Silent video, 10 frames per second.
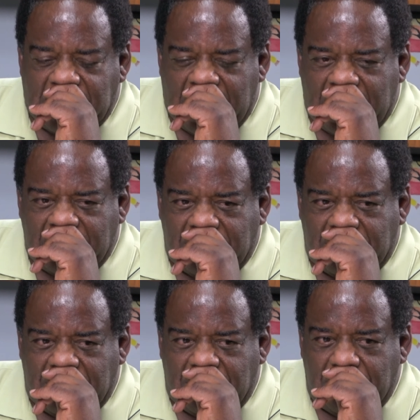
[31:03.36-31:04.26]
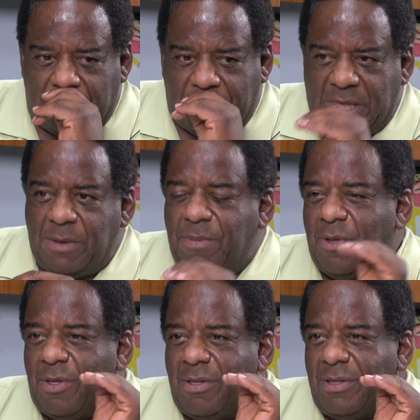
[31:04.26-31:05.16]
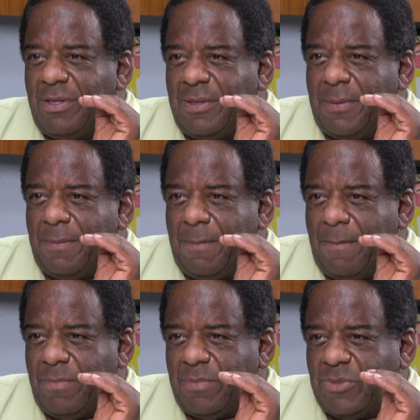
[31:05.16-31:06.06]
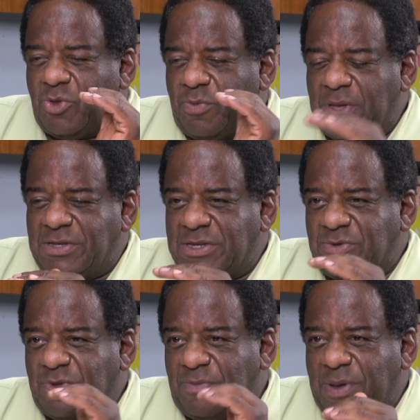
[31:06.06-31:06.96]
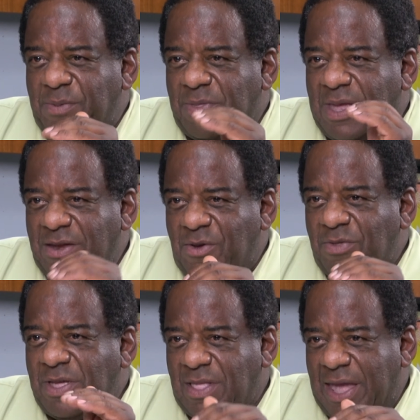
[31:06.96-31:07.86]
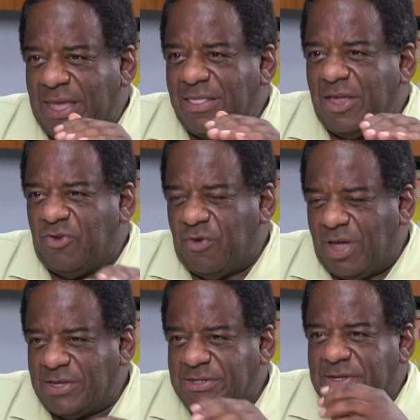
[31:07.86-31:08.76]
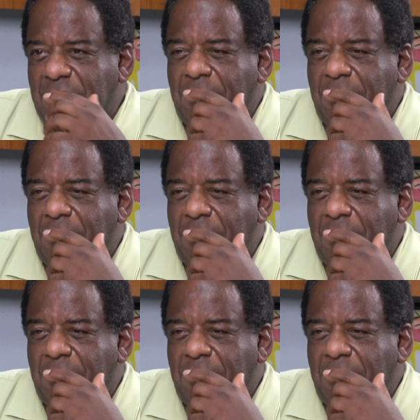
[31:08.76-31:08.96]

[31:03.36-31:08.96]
that people do business with people they know, they like, and they trust.